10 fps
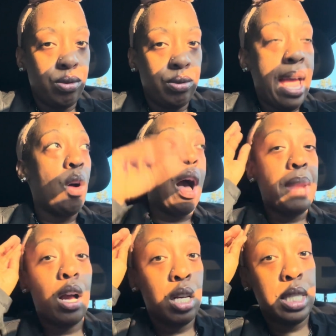Now, I'm
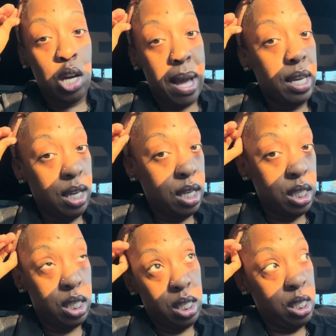not going to tell my kids
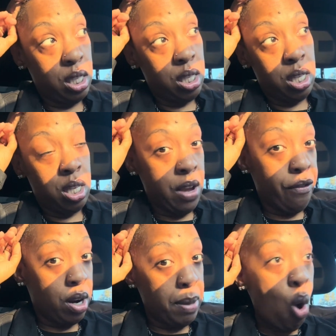in
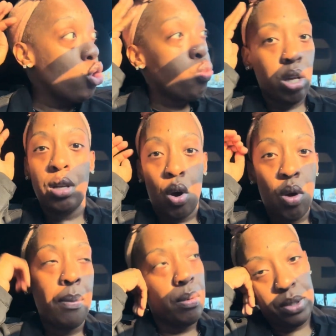front of people, no,
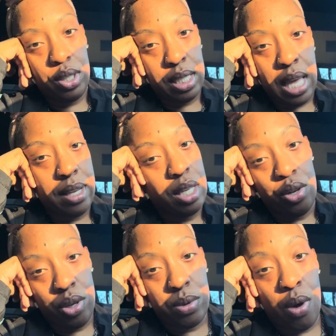I'm going to pull you to the side and say,
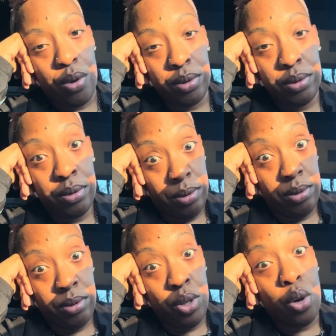you was wrong.
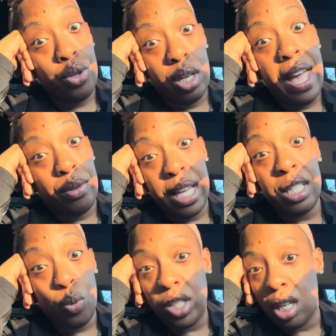You could have handled that
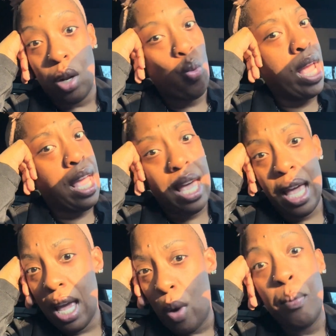situation
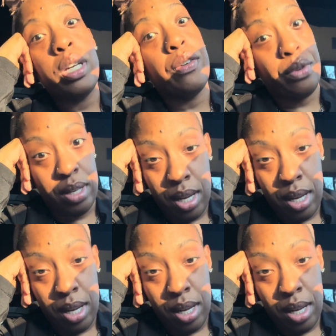way, way more different.